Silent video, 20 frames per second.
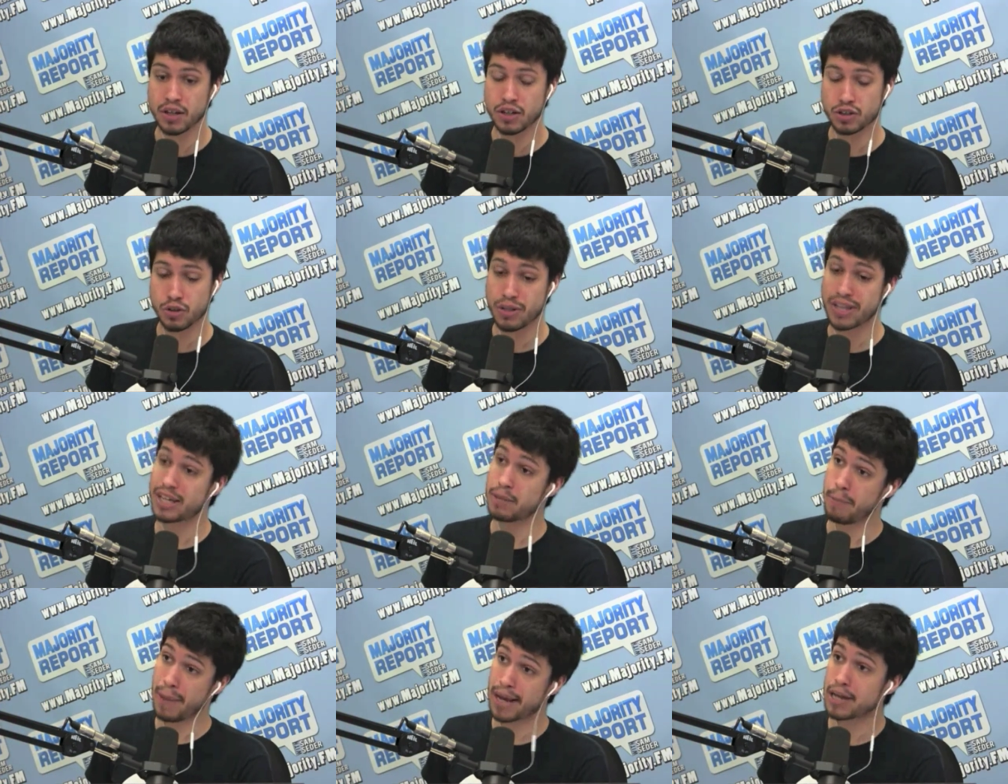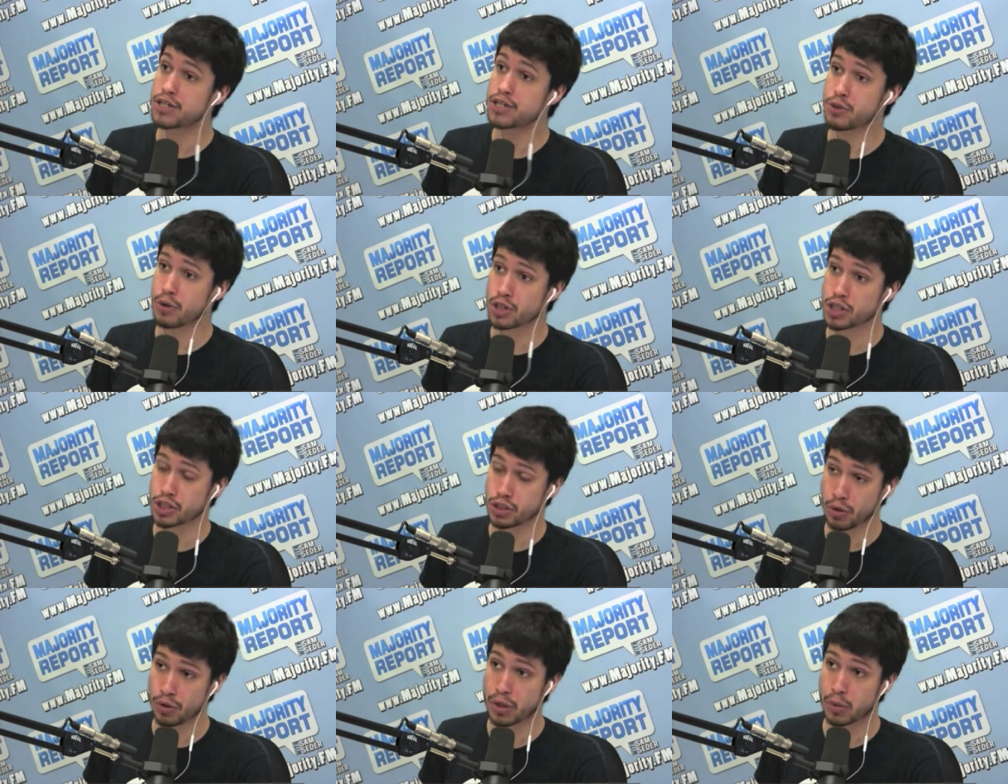so they could make sure
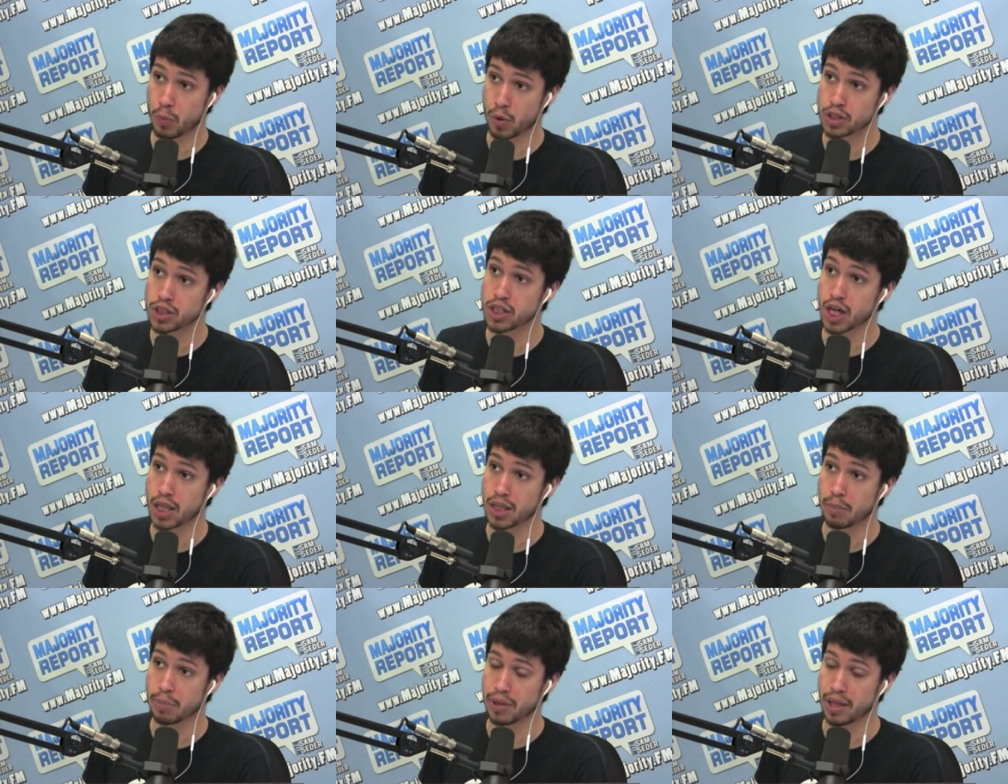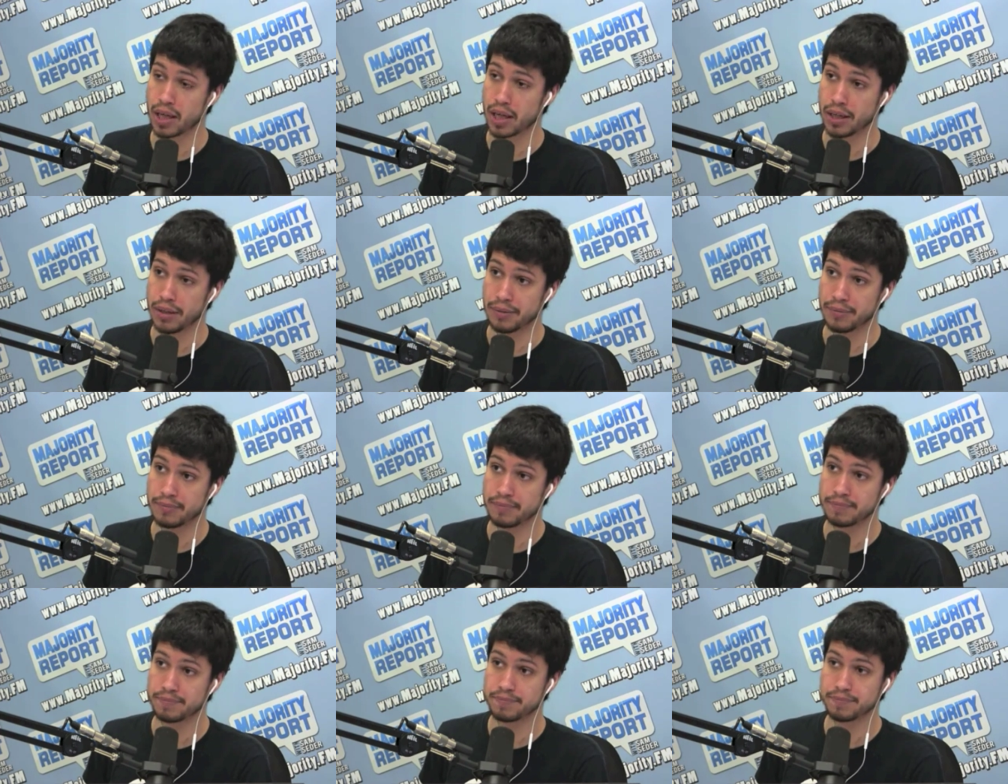Snowden wasn't on the
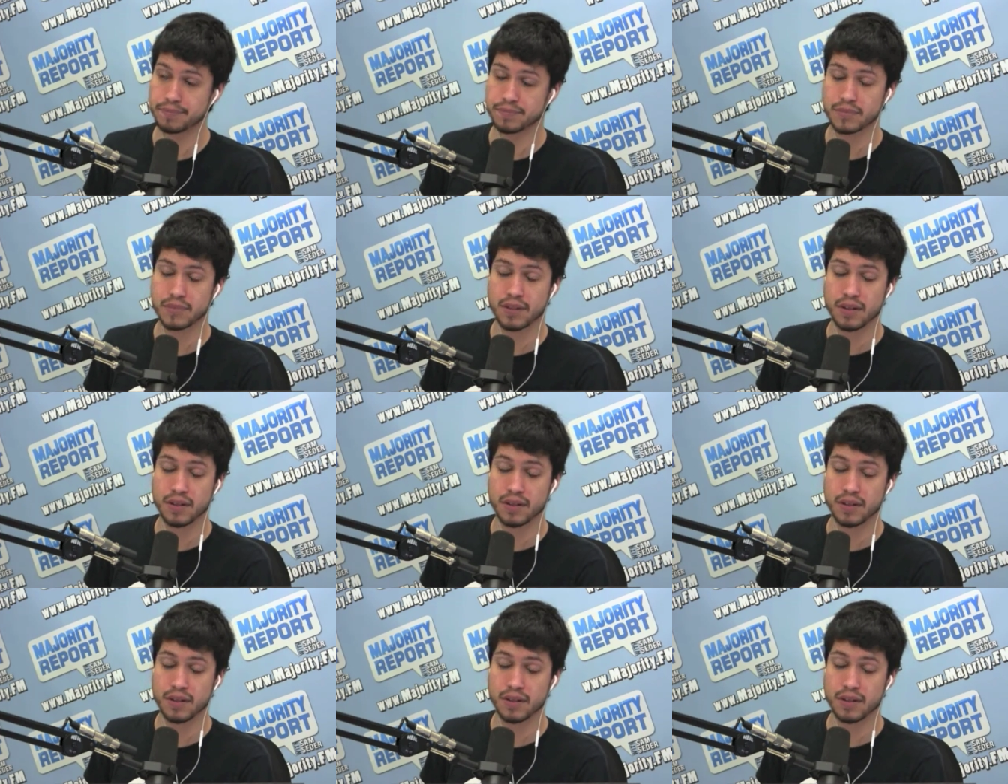plane. Right.